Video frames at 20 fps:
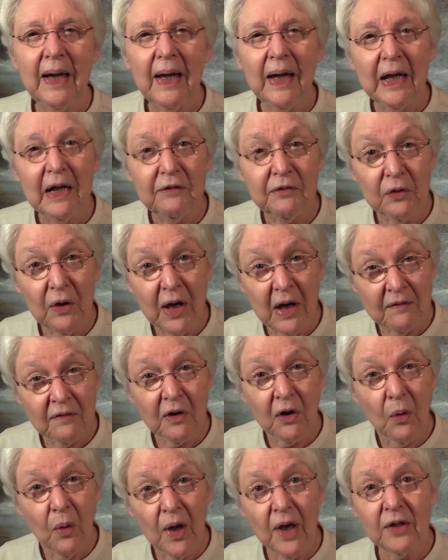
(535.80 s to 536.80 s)
And if you have a
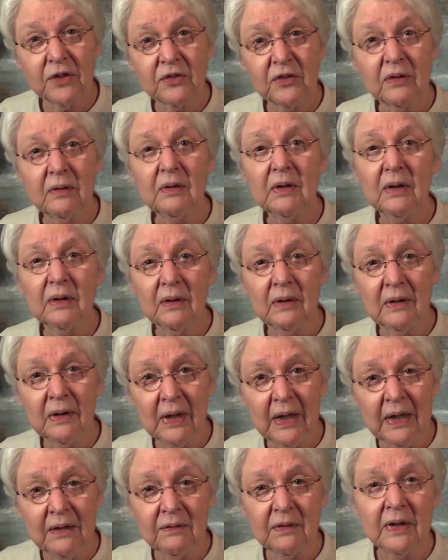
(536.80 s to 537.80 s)
question,
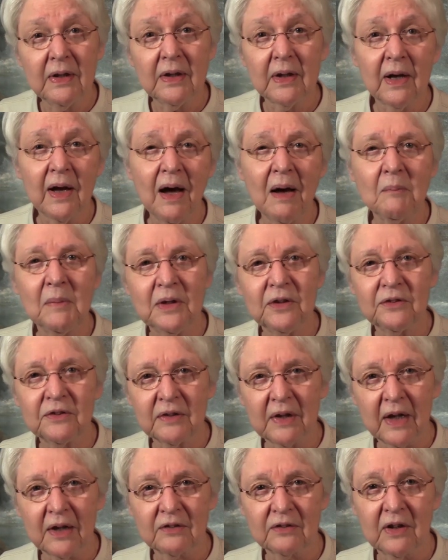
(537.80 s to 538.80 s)
leave it in the comments
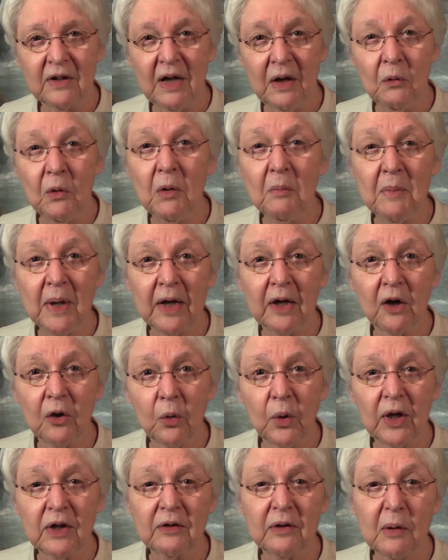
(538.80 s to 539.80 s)
section and we'll make a
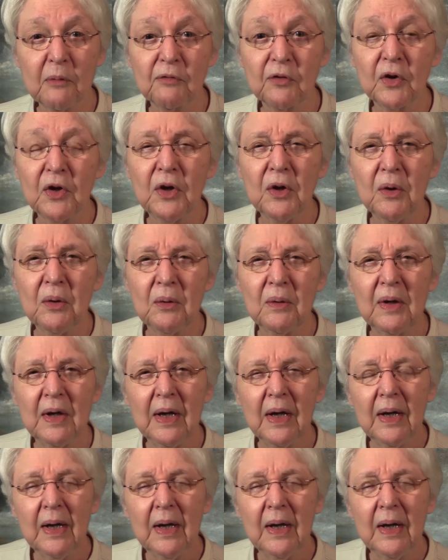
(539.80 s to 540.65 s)
quick tip for you.